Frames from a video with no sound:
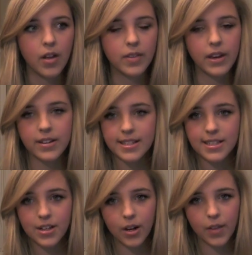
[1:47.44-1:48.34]

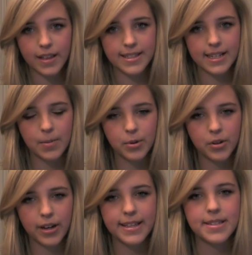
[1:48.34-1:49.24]
this girl that's a couple
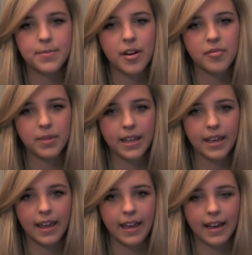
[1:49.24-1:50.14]
grades above
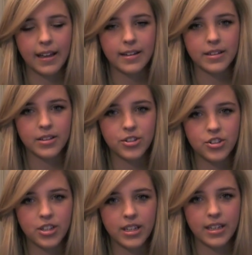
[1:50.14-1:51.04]
me, and
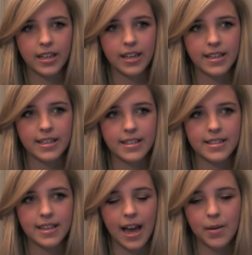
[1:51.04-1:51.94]
she
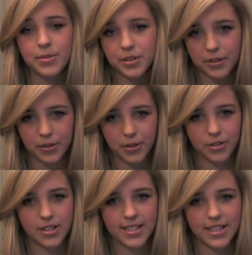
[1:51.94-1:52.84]
is absolutely
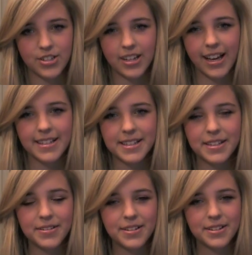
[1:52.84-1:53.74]
gorgeous, and she has the
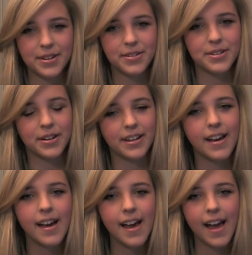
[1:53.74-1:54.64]
cutest clothes
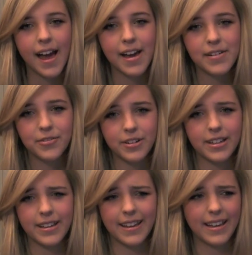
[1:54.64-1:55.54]
on
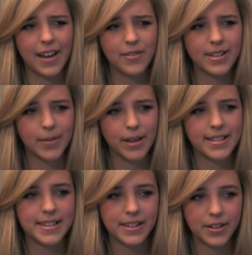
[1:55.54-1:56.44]
every time I
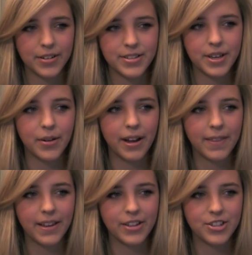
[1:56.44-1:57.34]
see her, so I
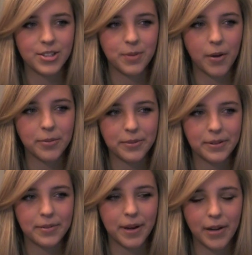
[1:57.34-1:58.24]
think she's
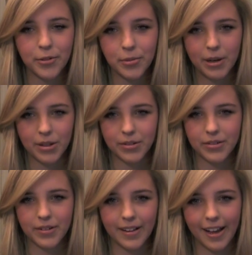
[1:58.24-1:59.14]
probably my role model
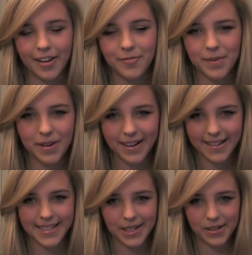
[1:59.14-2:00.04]
in real life. I'm not
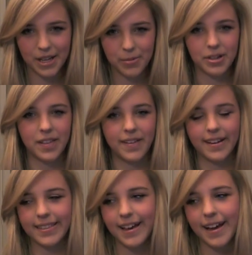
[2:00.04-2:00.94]
going to say her name or anything
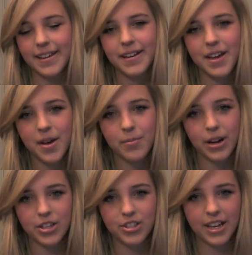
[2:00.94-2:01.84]
like that,
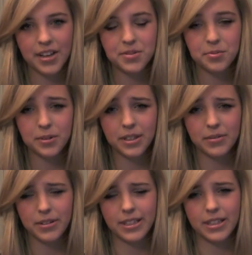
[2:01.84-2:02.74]
but she has really, really